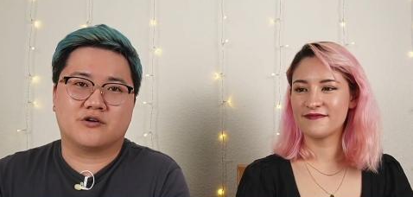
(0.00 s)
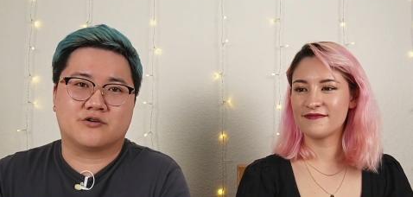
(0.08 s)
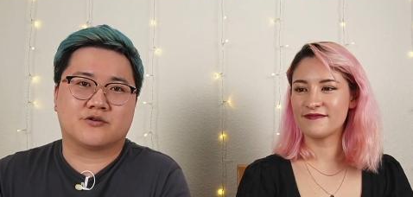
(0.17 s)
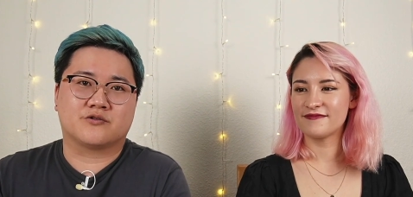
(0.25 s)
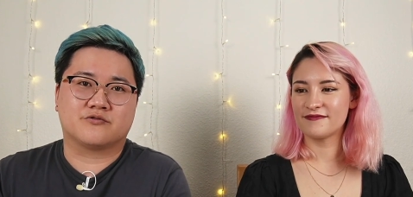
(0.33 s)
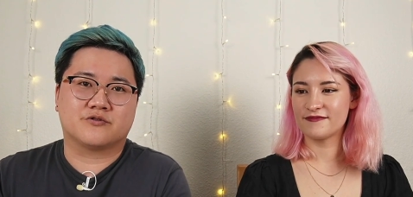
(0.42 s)
Speaker 1: girl
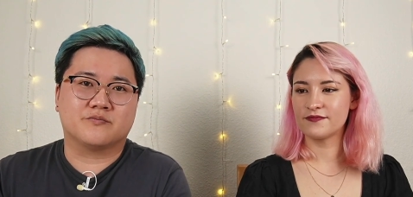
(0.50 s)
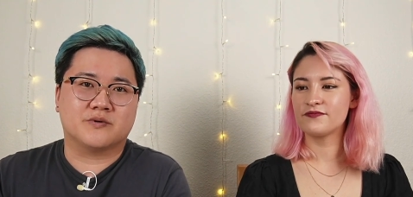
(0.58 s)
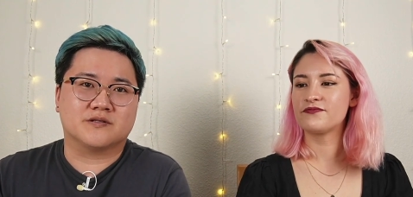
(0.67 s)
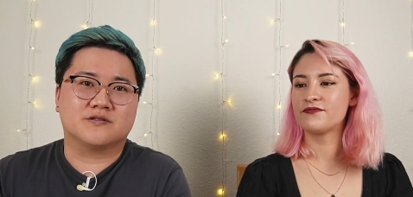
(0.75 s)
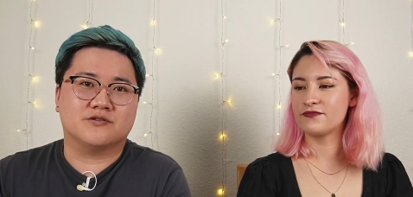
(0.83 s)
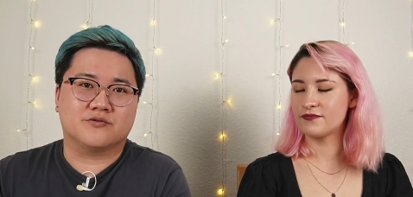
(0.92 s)
group, is
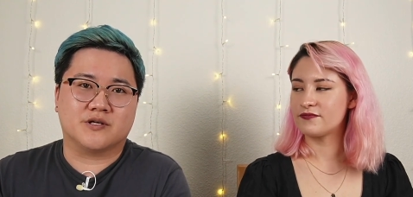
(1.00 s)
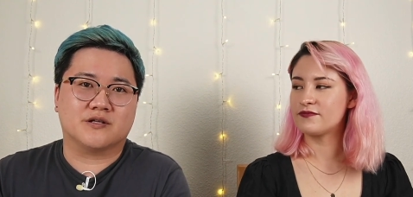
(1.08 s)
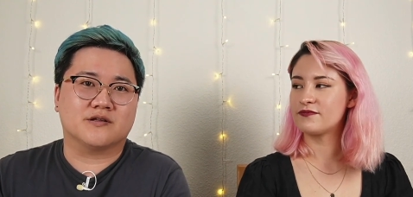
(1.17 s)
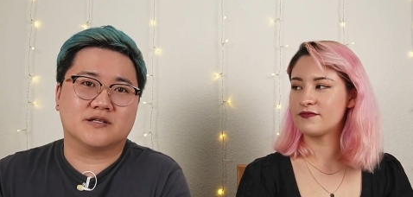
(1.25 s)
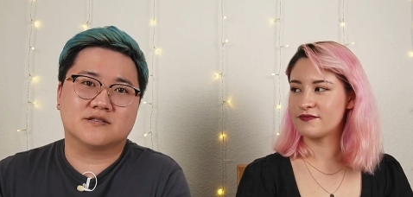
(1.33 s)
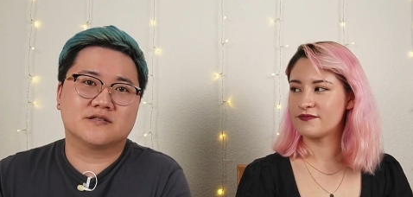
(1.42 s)
doing
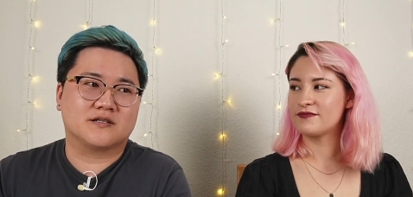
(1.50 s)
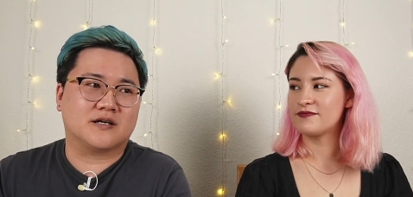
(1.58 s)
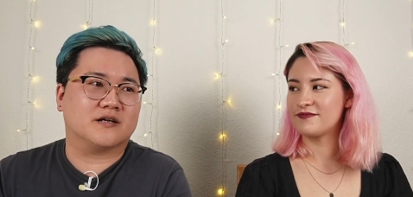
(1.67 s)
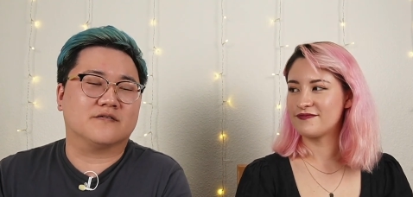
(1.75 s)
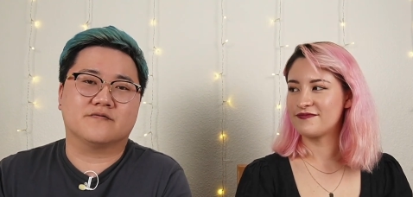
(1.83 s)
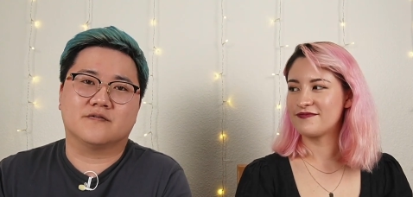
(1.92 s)
this kind
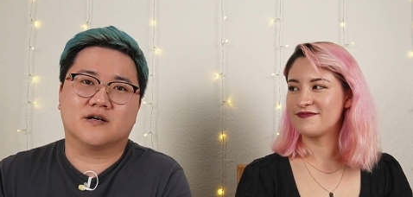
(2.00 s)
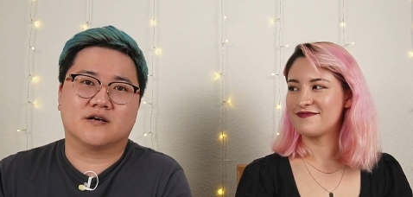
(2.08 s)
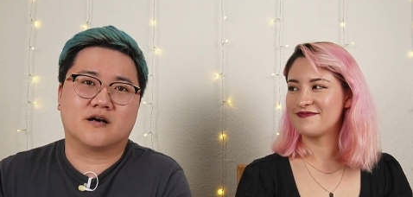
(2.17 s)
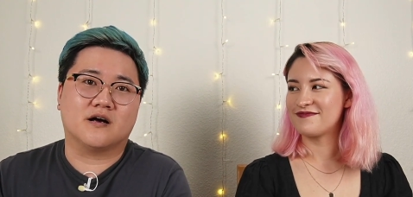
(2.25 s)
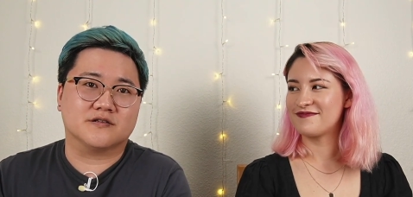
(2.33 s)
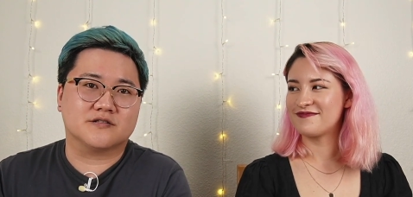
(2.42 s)
of uh,
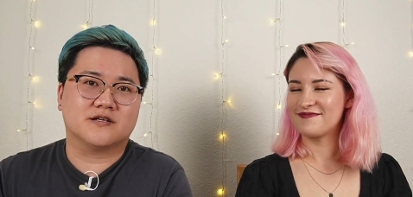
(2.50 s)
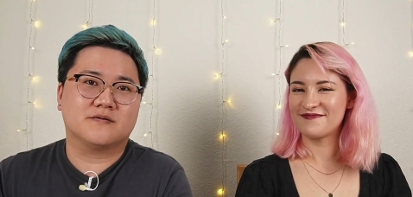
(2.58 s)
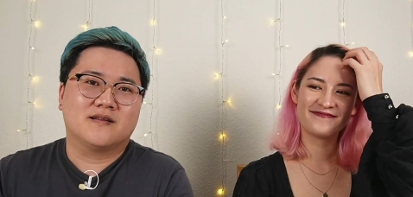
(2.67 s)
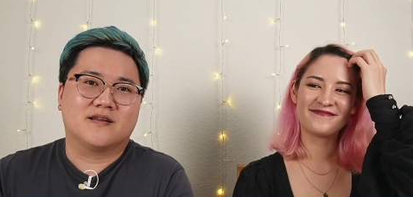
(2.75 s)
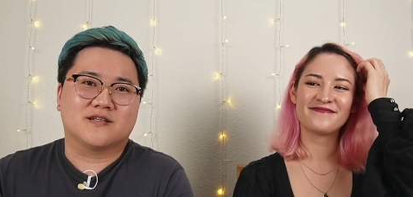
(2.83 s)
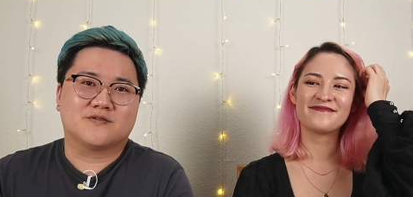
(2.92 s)
concept.
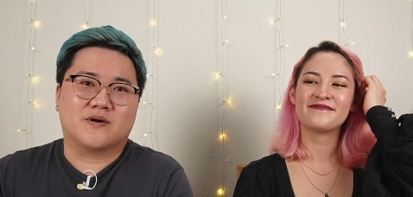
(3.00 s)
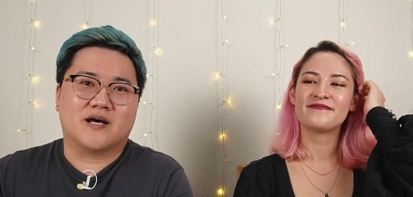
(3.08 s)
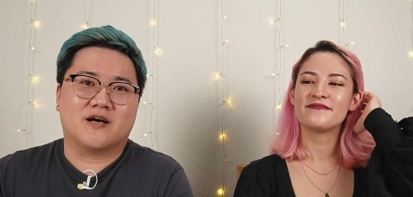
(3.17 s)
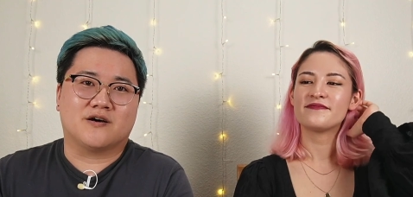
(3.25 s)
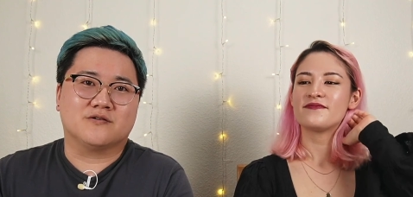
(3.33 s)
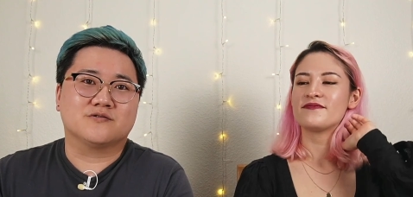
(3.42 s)
That's why I
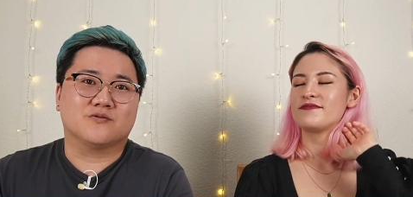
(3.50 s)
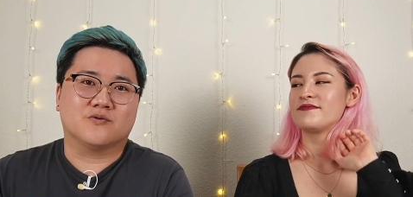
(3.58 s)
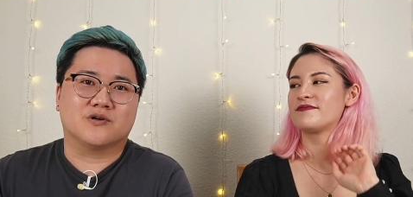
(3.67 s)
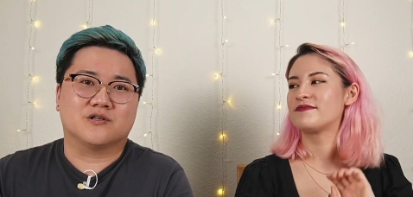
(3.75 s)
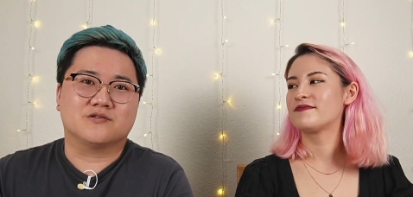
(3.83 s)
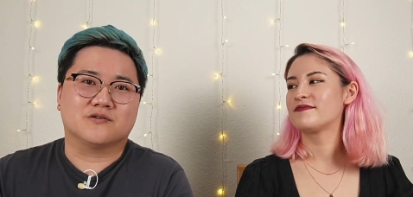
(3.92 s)
also
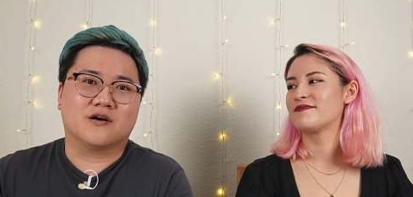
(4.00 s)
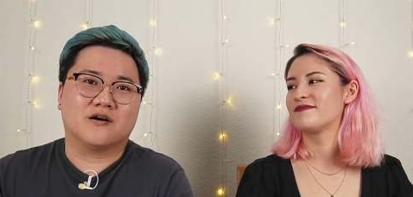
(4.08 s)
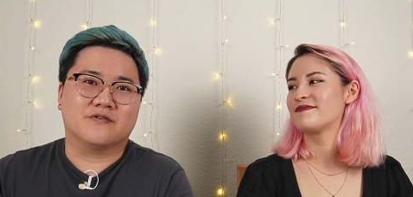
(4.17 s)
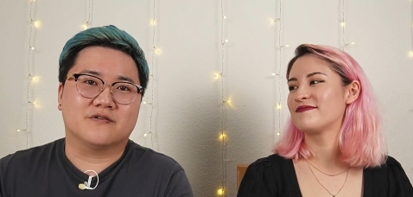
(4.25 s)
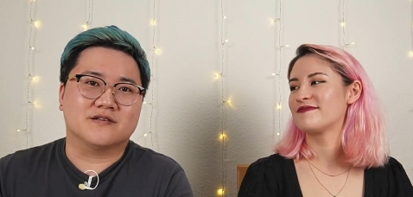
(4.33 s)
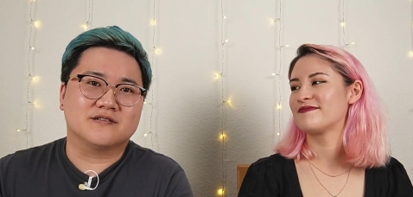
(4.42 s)
wanted to cover
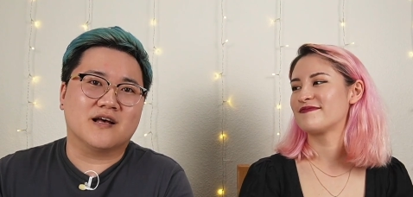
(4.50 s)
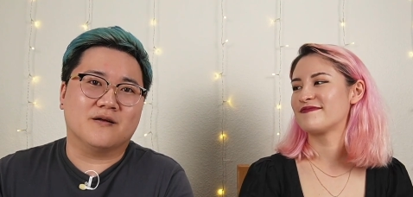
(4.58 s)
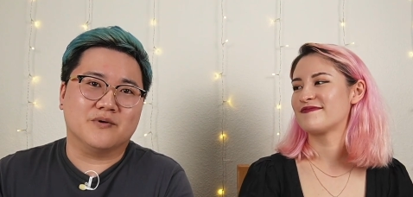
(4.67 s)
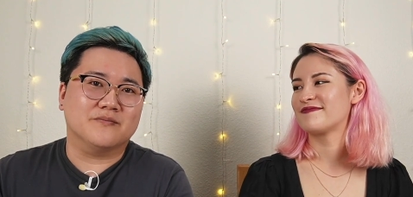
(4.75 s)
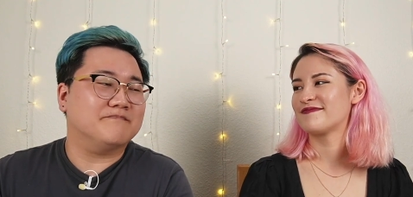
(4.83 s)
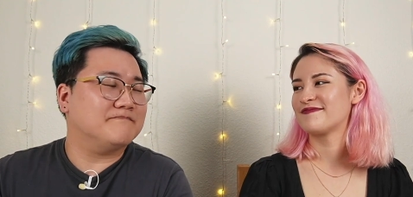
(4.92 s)
this
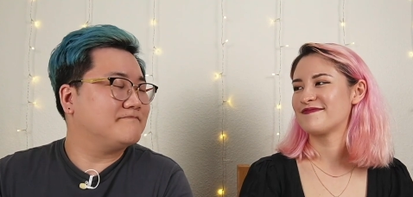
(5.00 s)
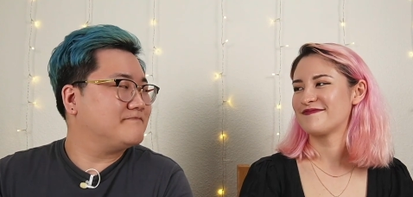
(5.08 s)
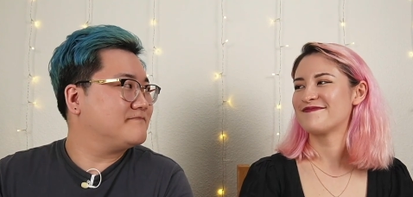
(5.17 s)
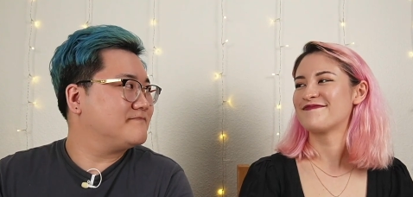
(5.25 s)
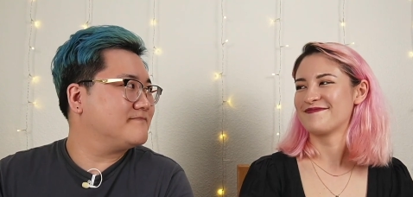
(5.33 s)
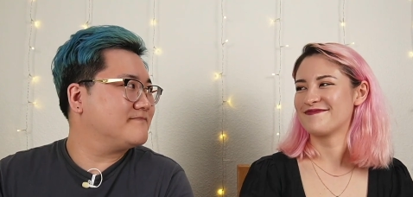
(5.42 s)
album.
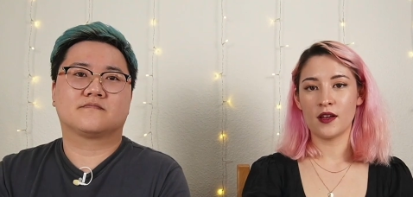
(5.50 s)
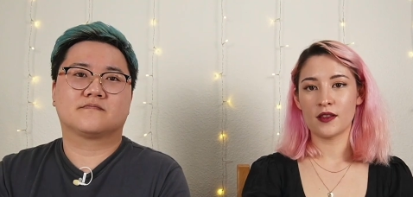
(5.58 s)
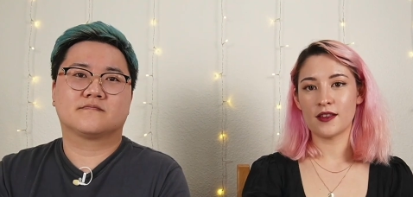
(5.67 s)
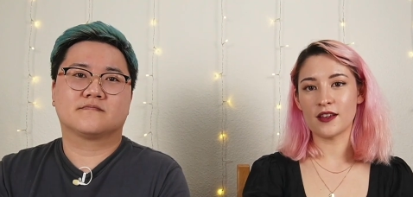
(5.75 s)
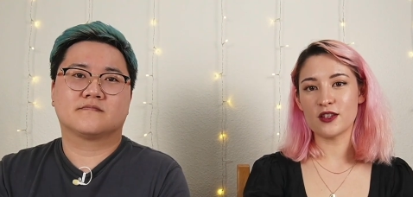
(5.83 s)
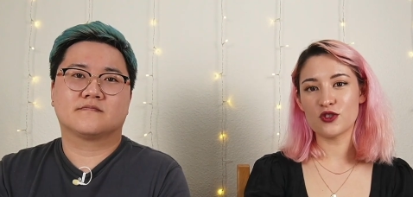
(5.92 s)
Speaker 2: The
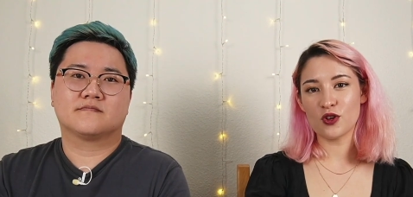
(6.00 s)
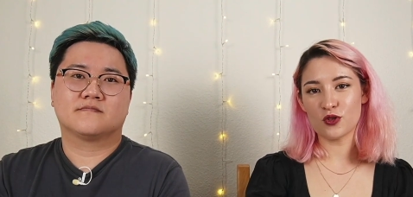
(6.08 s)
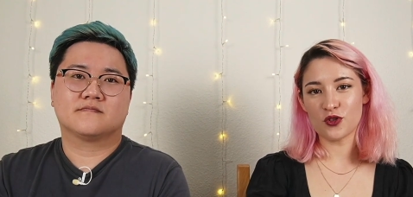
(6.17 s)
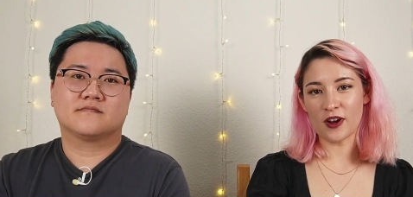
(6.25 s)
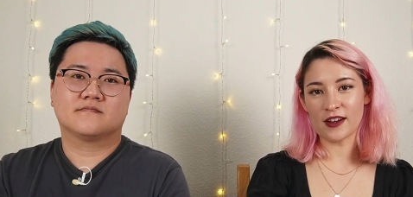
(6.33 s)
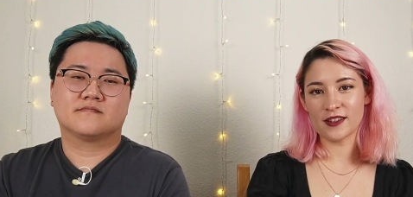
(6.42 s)
intro
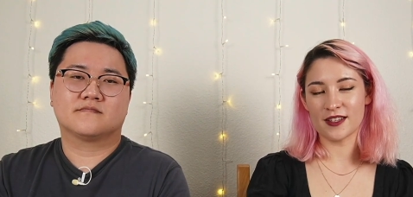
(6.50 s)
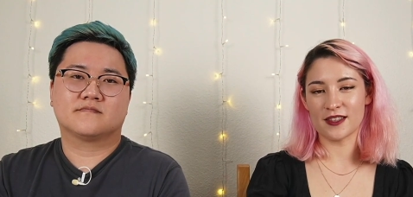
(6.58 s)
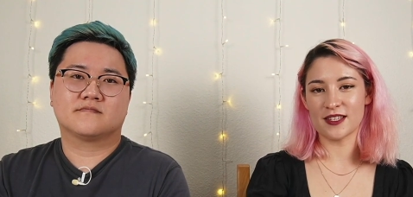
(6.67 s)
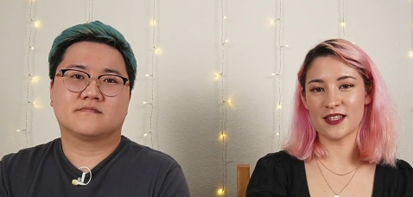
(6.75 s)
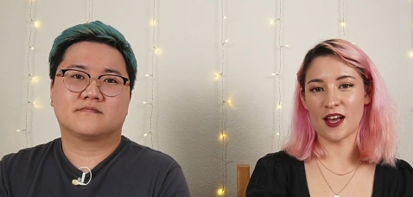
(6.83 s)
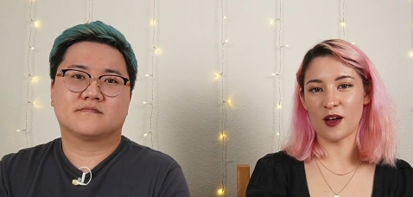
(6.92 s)
track to this
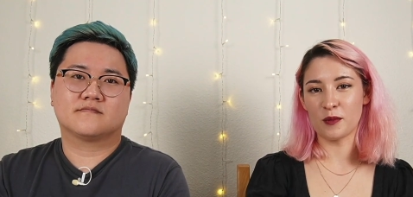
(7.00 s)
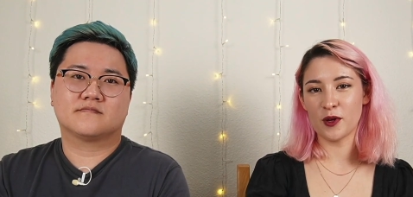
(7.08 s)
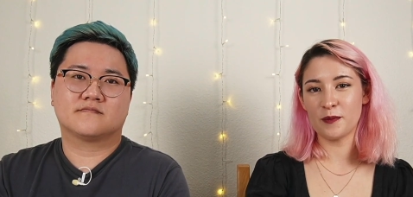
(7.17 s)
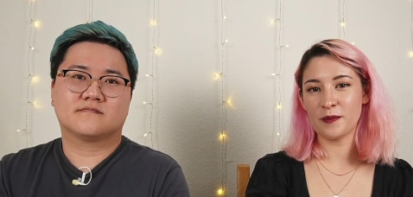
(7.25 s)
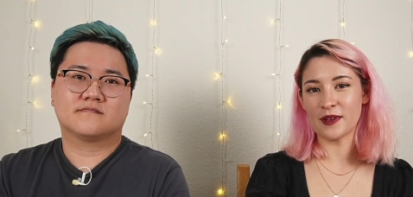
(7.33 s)
album